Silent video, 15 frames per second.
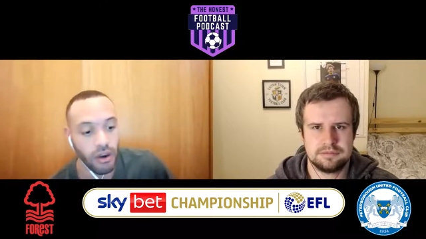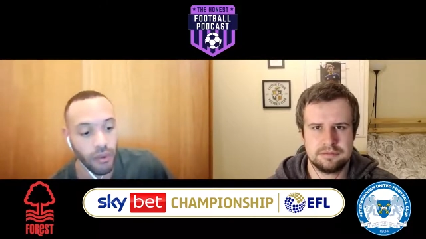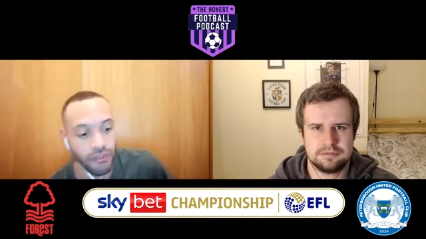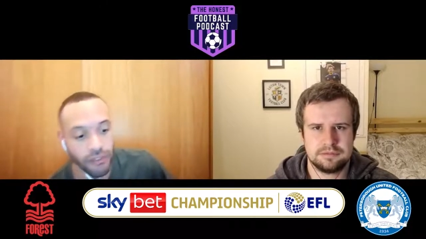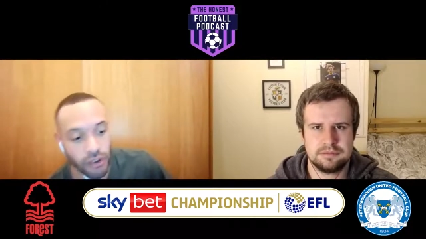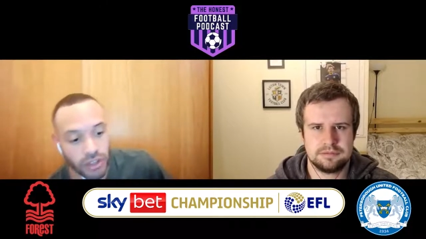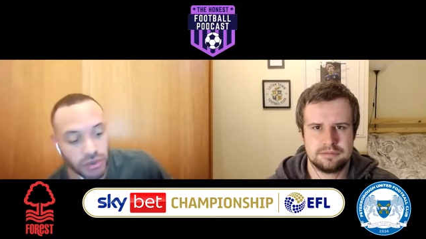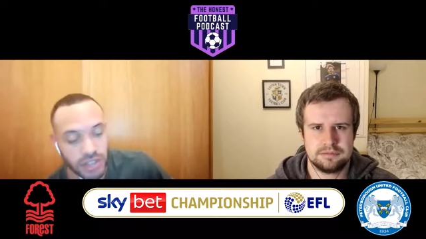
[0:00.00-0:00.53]

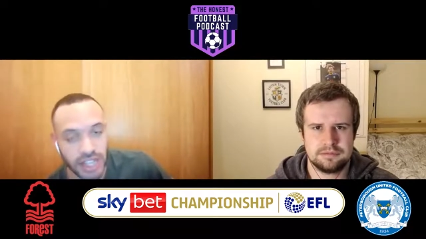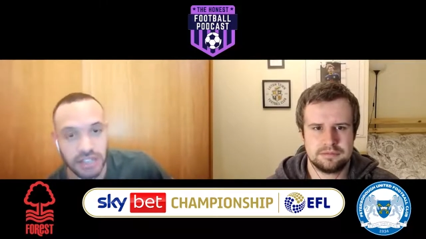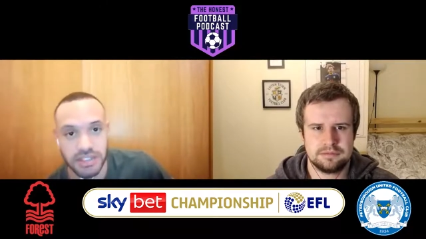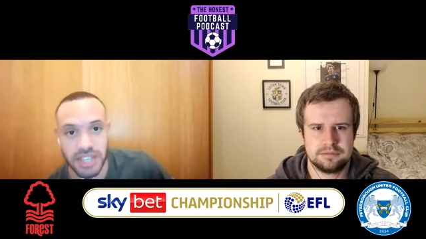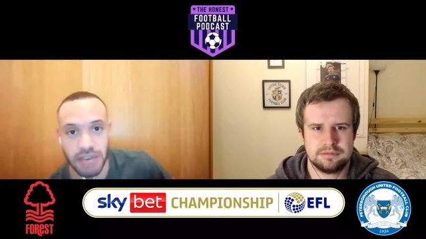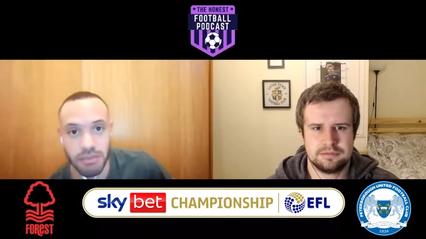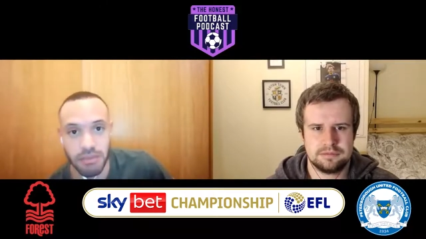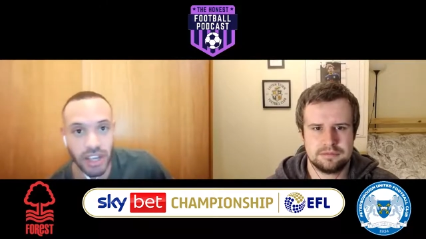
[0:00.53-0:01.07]
Speaker 1: Forest were down
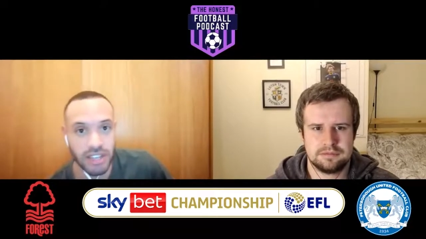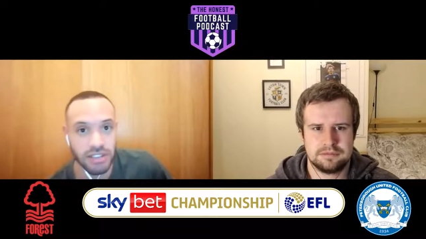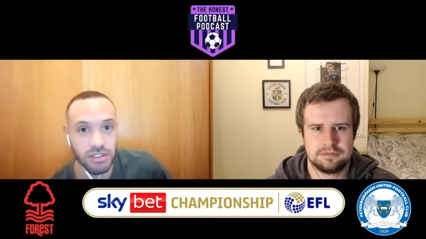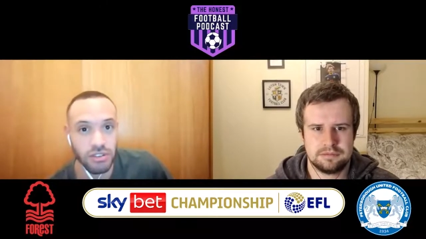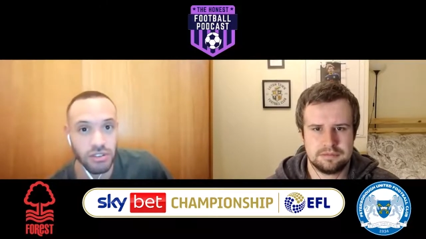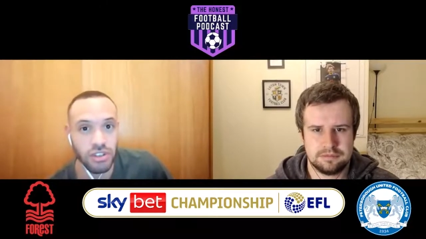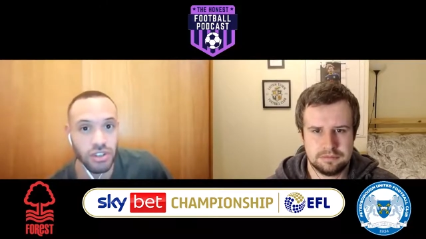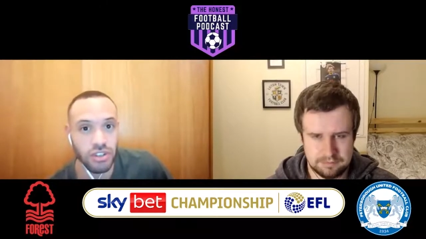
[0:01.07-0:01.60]
10 men against
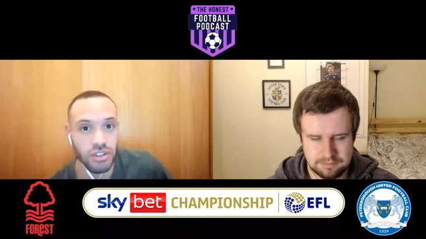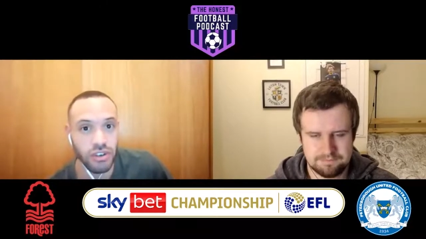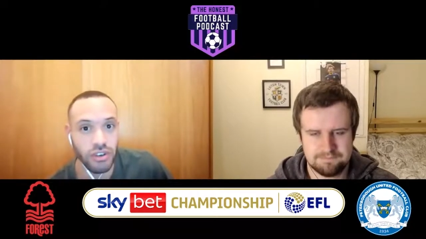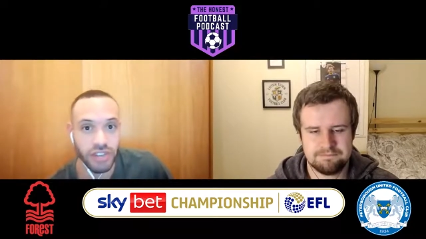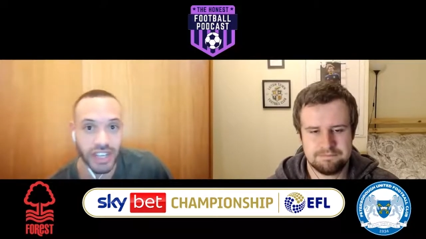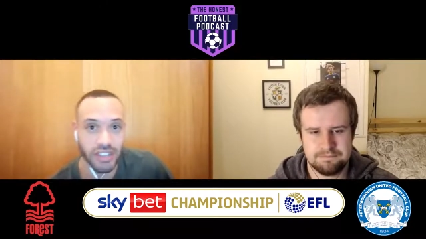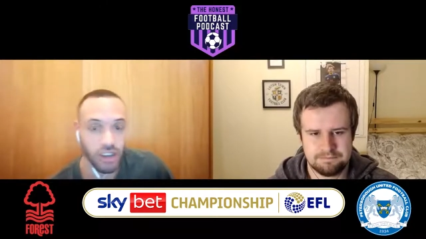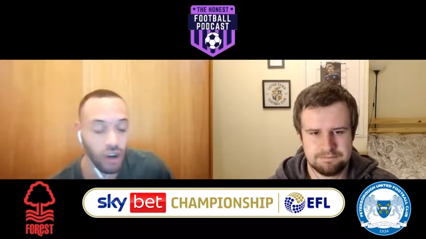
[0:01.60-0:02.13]
Luton,
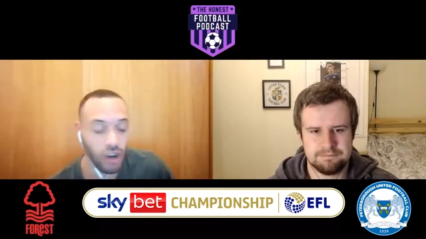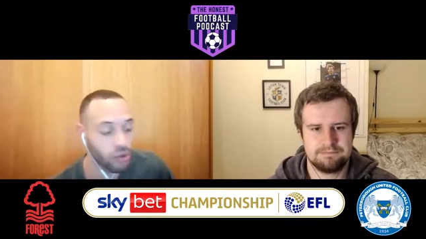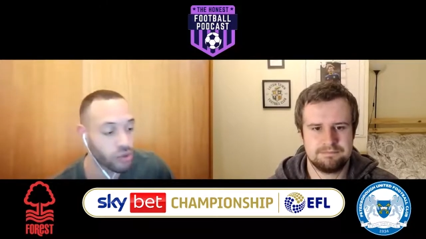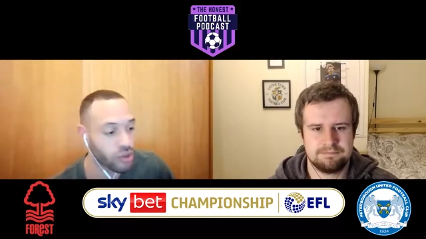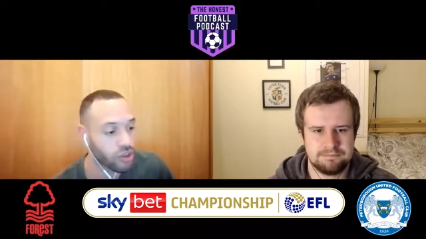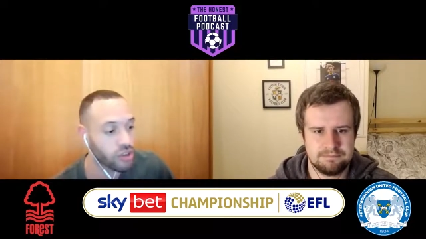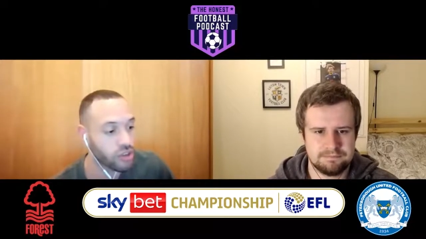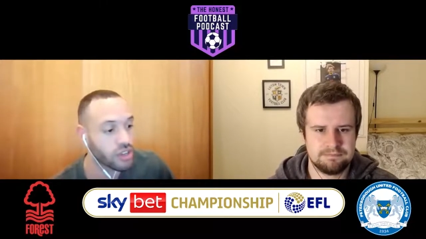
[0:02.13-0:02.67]
obviously had to hold
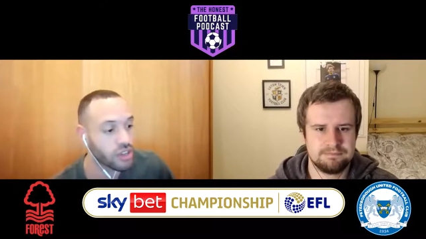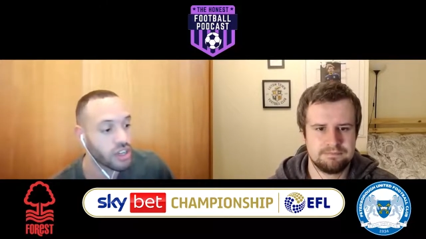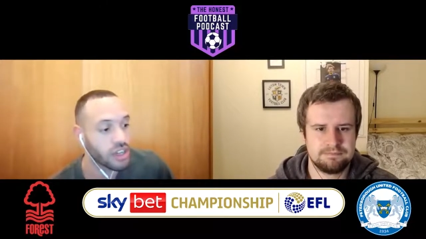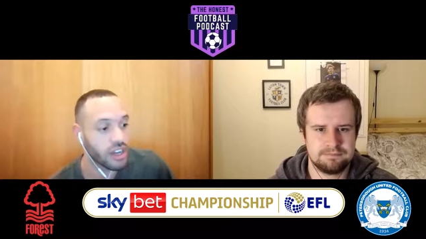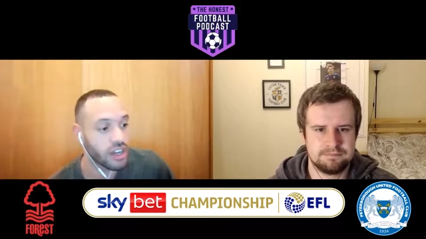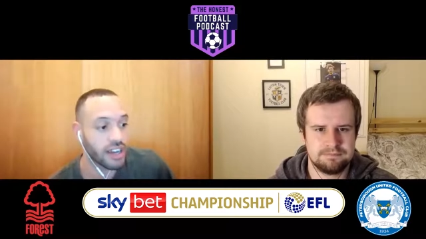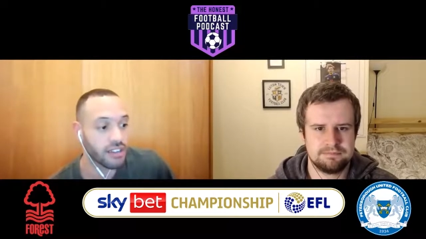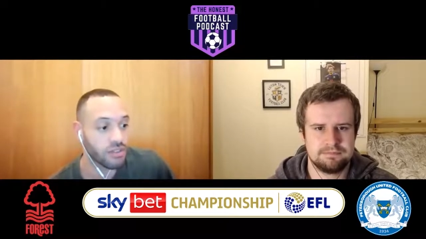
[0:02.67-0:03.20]
on.
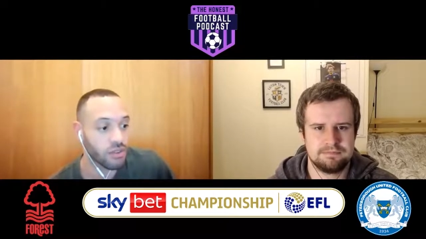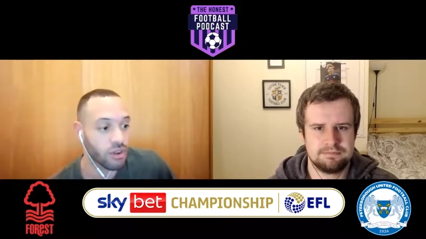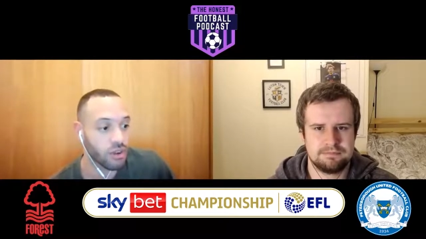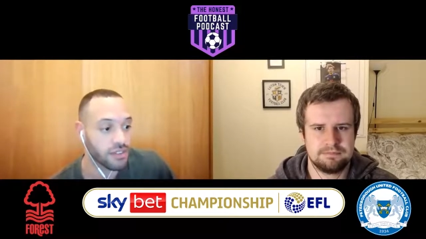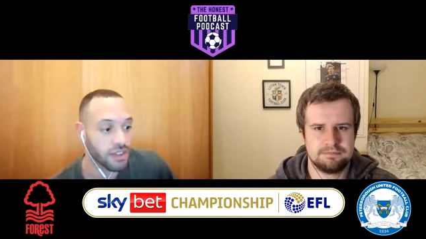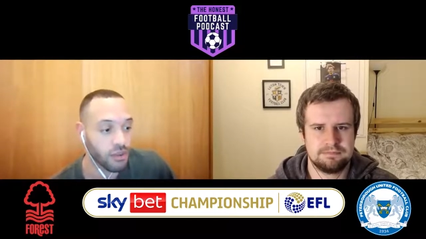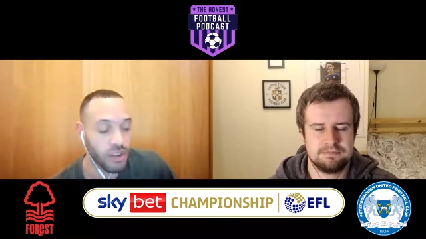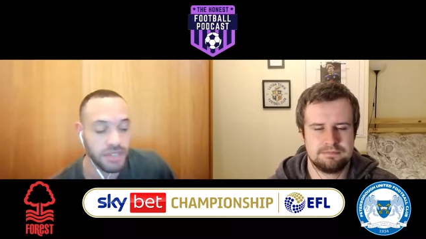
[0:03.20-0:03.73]
And
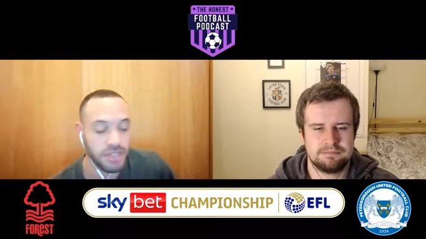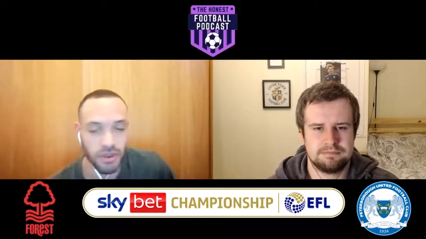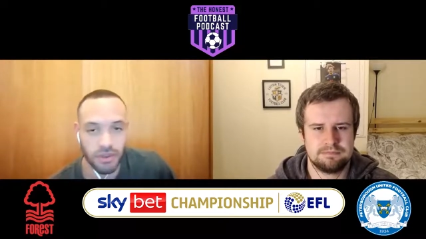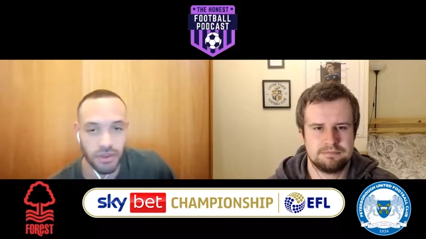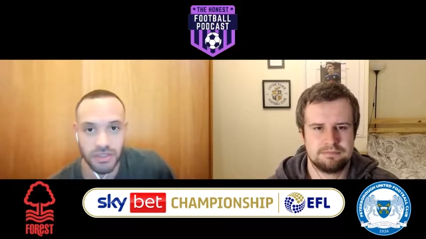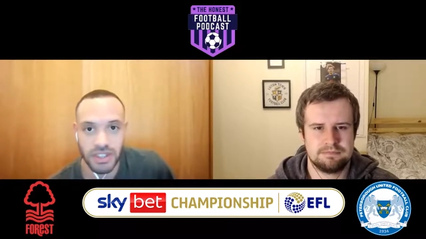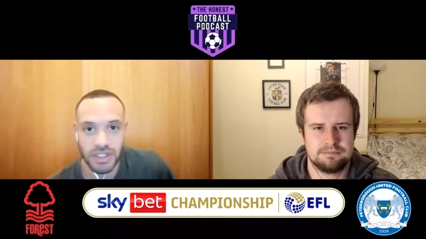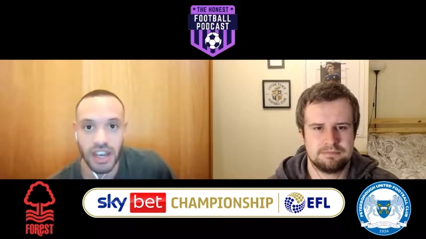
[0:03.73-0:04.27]
obviously West
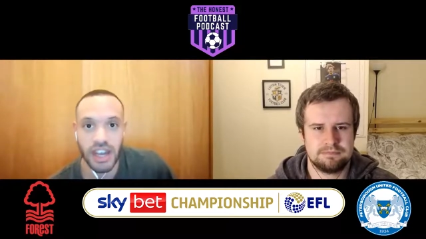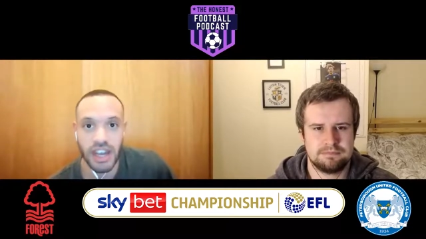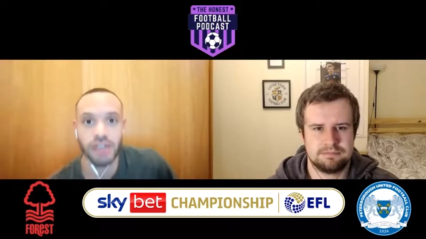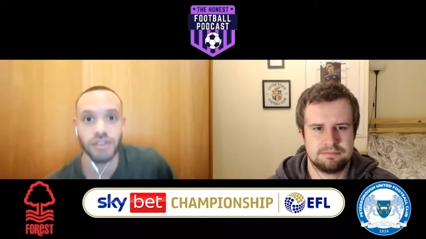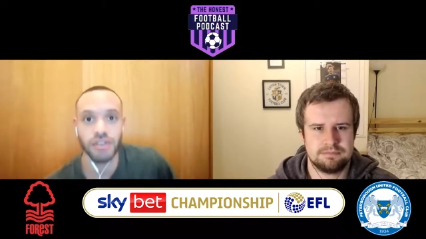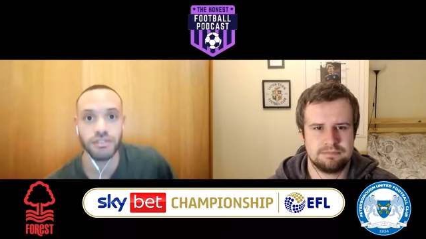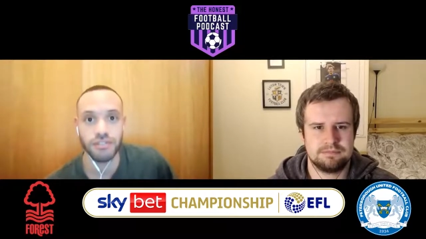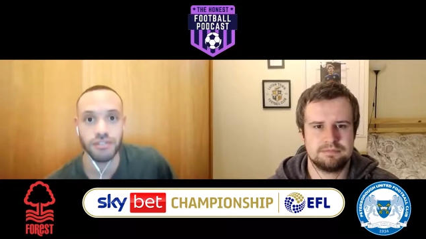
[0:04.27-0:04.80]
Brom
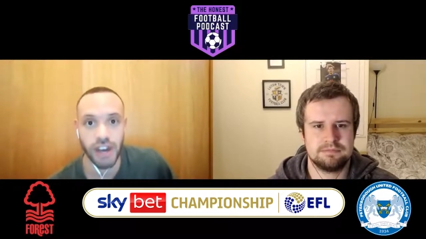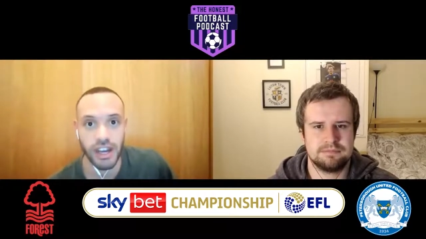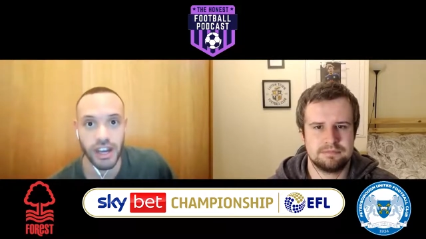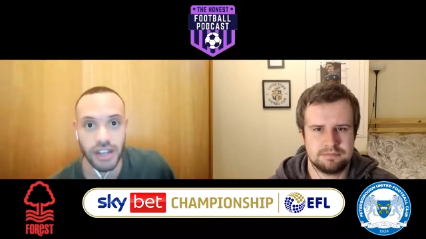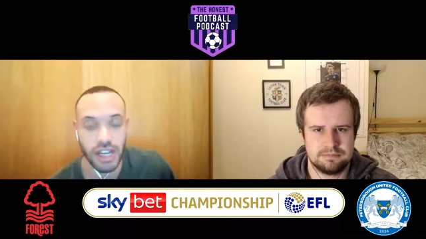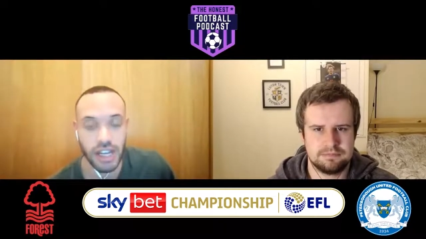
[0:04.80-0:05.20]
aerial threat.